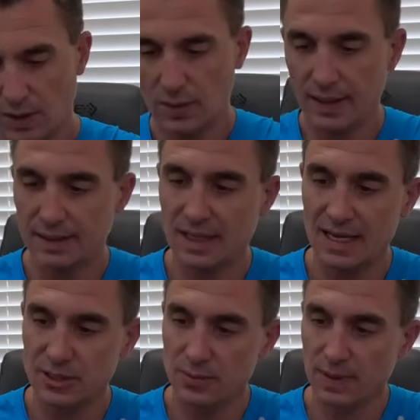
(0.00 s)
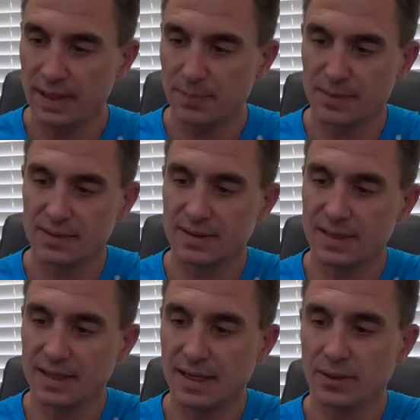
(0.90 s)
All right, last one up is
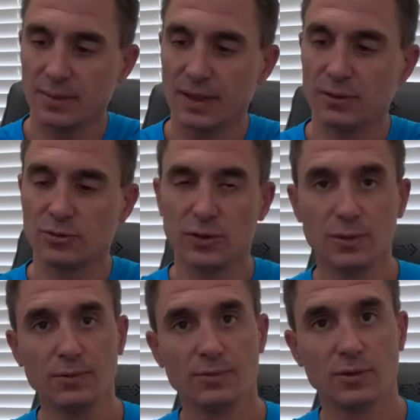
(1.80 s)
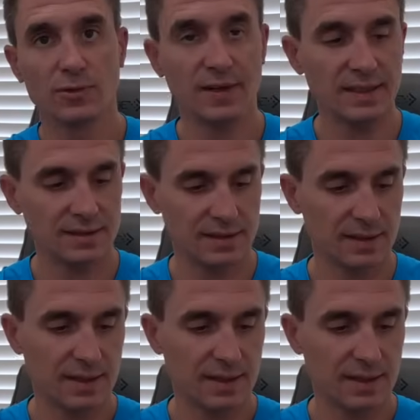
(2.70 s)
the Rio 2 full face.